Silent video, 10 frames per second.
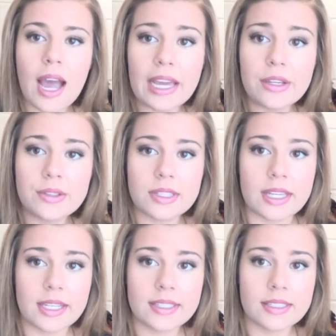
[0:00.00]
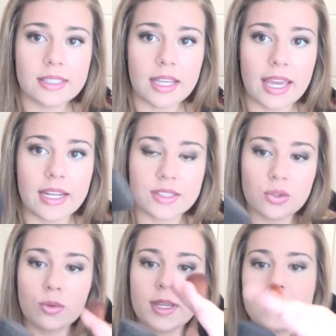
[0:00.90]
I use this, and it's
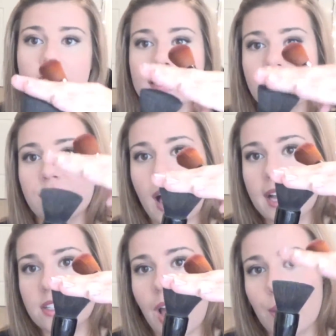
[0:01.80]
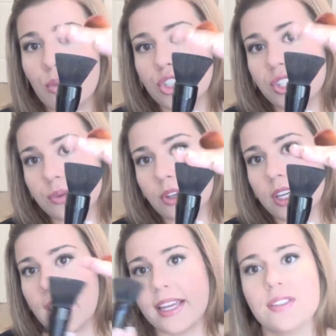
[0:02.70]
cool because it has a flat top, which is
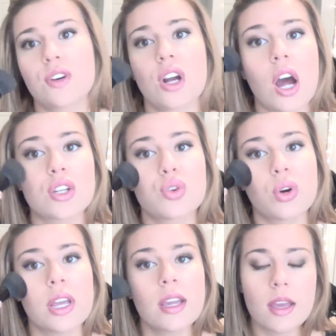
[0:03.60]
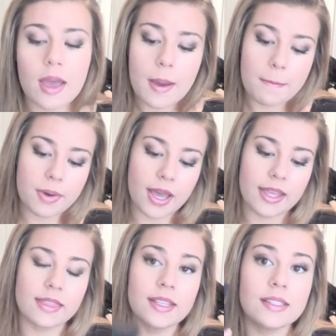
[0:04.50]
really nice for contouring,
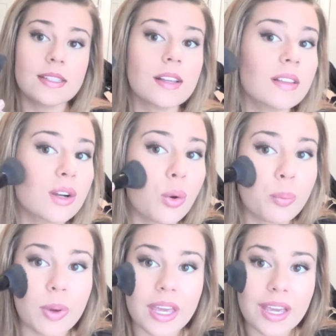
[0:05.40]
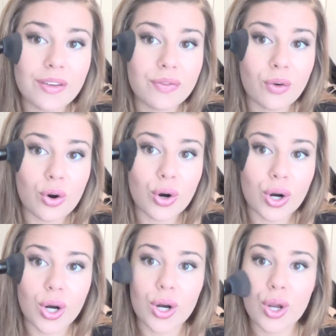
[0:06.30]
but this is a little big
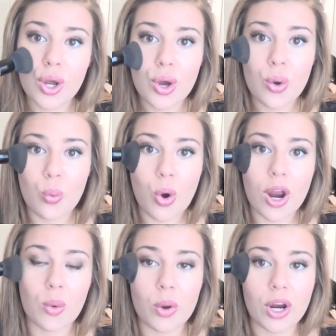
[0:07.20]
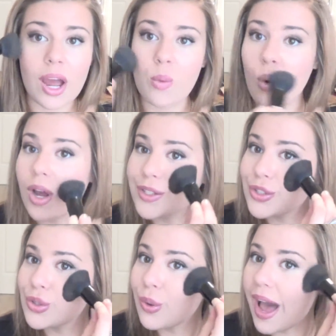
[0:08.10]
for where I want
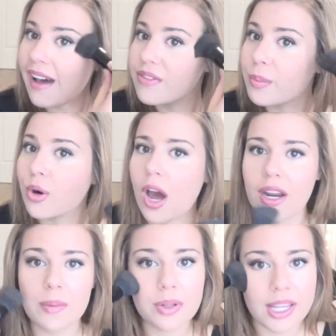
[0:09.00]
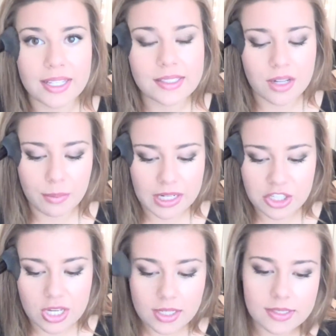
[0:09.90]
to have the product placed on my
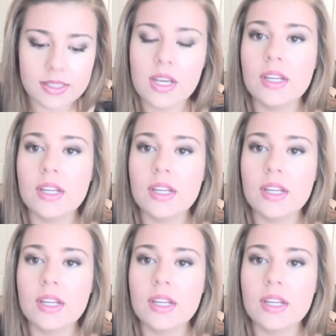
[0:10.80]
cheeks.